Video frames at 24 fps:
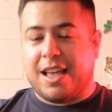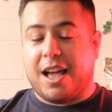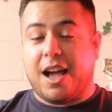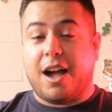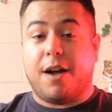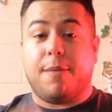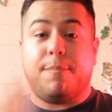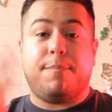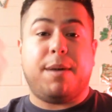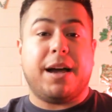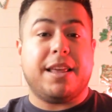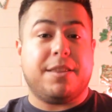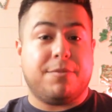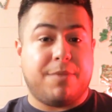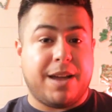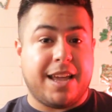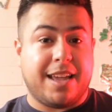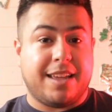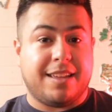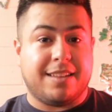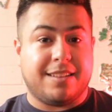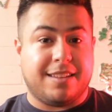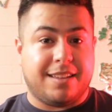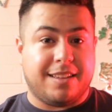Uh, by the
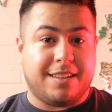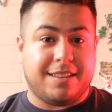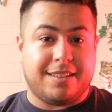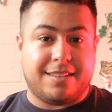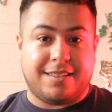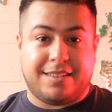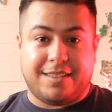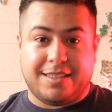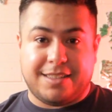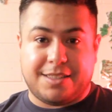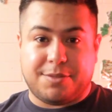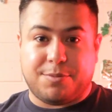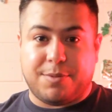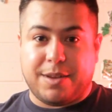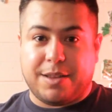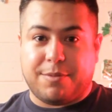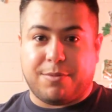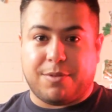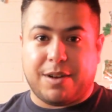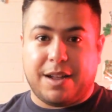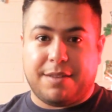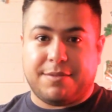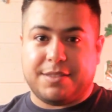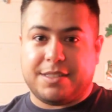way, uh, this week
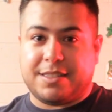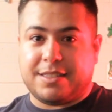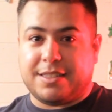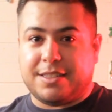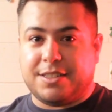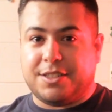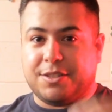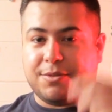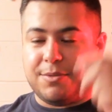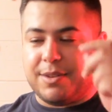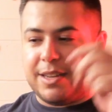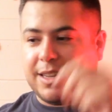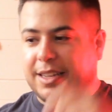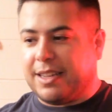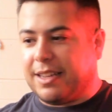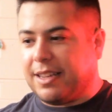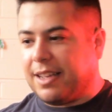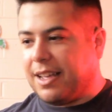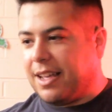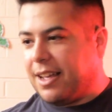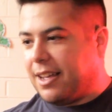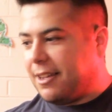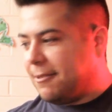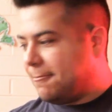we're obviously doing
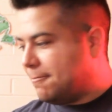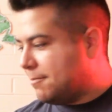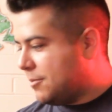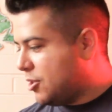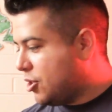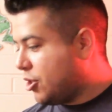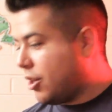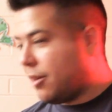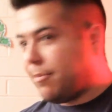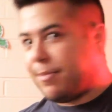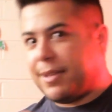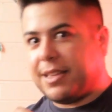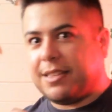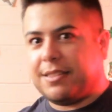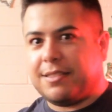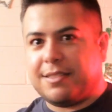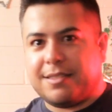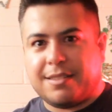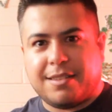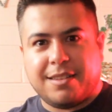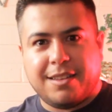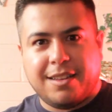um, Sharpies